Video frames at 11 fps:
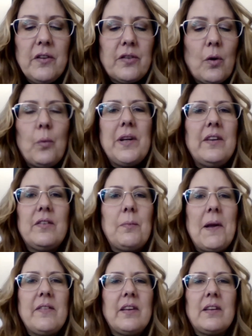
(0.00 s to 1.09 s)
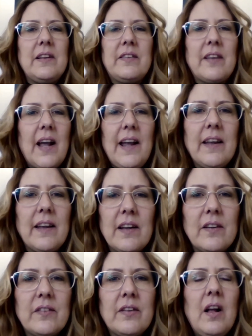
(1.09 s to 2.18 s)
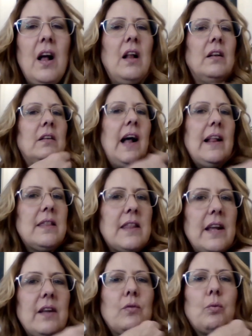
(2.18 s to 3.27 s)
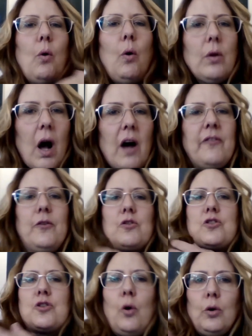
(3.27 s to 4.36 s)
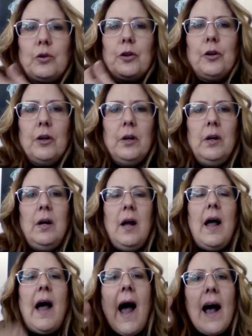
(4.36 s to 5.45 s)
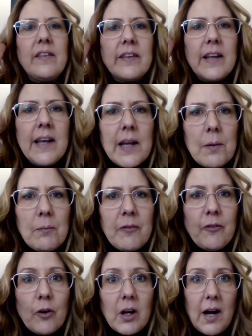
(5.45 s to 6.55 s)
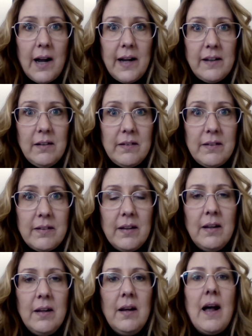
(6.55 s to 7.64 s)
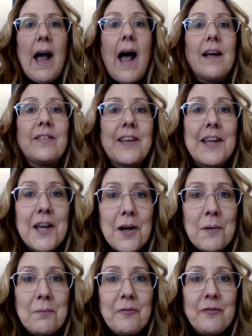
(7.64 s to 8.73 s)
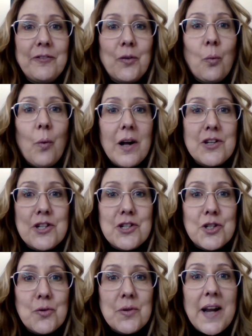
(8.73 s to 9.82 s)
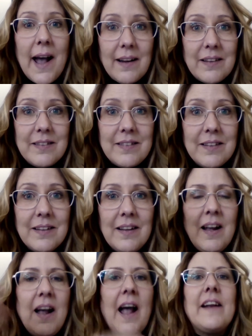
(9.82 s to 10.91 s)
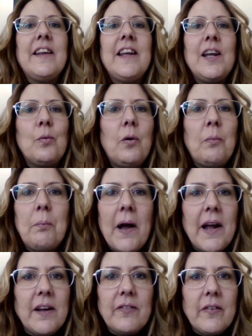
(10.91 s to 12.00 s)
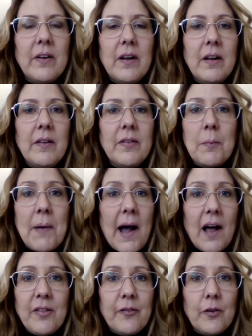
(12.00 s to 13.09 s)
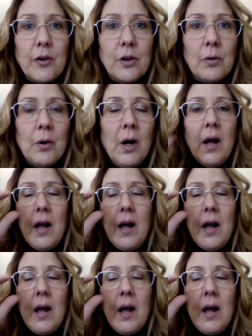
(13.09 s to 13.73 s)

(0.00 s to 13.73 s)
So, what he's basically saying is let things roll off your shoulder. Ask him for guidance, ask him to what to do next, and he will pave the path for you.